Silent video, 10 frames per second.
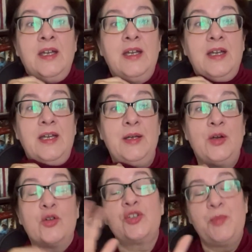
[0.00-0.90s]

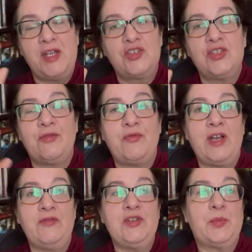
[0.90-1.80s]
Or she mentioned a
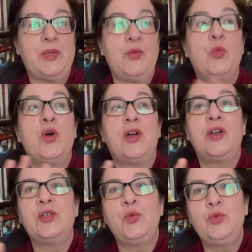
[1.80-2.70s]
5-year plan.
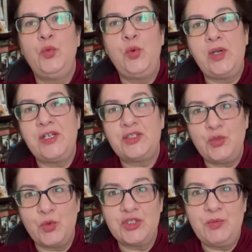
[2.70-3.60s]
Where do you
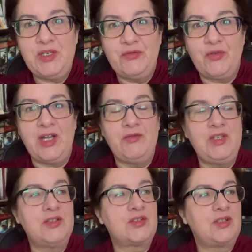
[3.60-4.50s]
want to be in 5
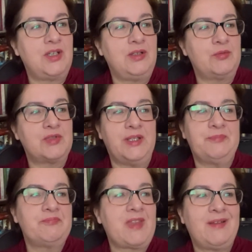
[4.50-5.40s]
years? And I was like,
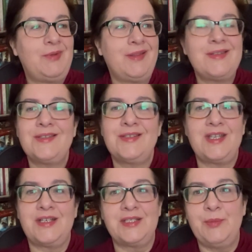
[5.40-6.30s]
well, this is
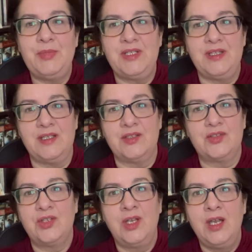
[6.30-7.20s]
serendipity,
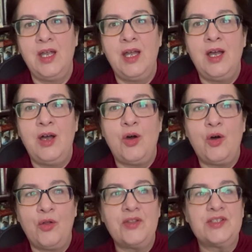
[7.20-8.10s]

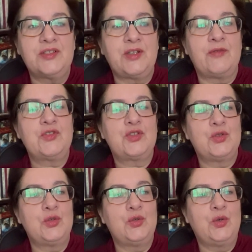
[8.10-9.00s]
all this stuff.
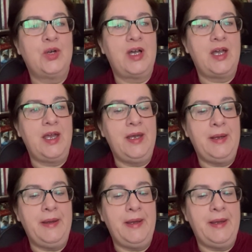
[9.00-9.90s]
So
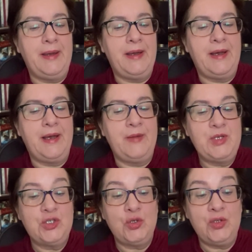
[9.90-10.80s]
I've
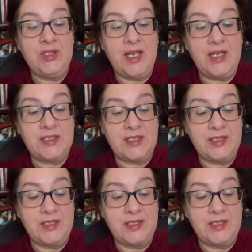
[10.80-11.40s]
been doing that.